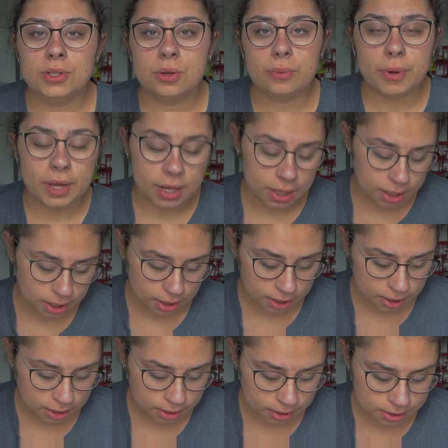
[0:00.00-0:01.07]
So it
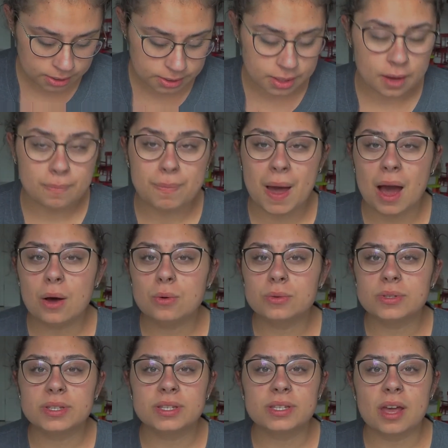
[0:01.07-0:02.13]
is
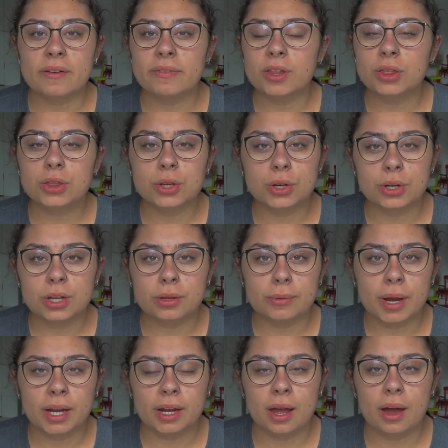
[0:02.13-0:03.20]
about 7:30
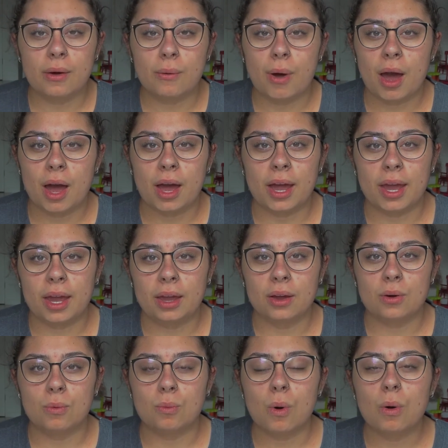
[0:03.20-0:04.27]
right now.
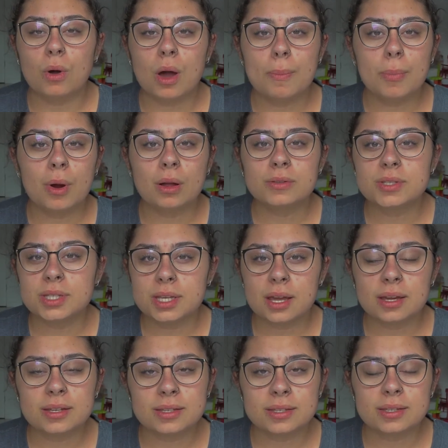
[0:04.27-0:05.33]
I woke up around
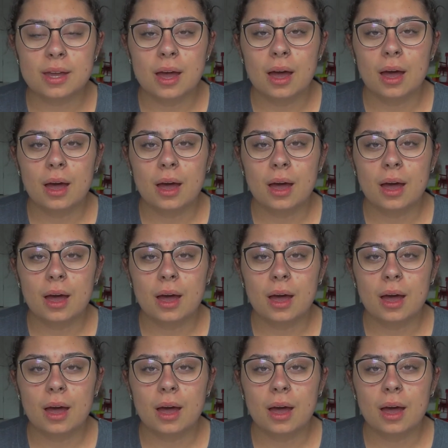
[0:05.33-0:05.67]
6.